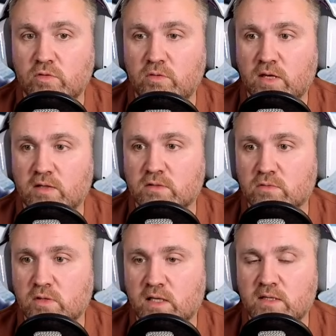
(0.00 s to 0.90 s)

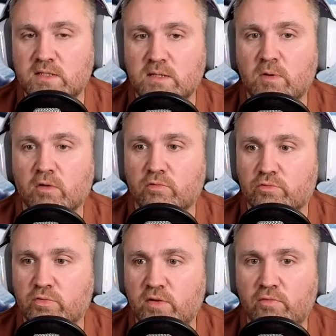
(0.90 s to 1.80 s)
can easily burn
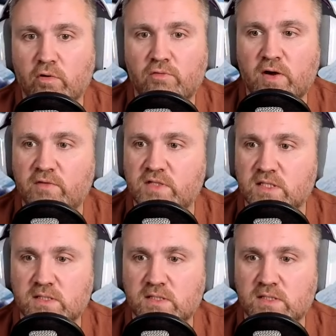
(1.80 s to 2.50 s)
3, 4, 5, 6,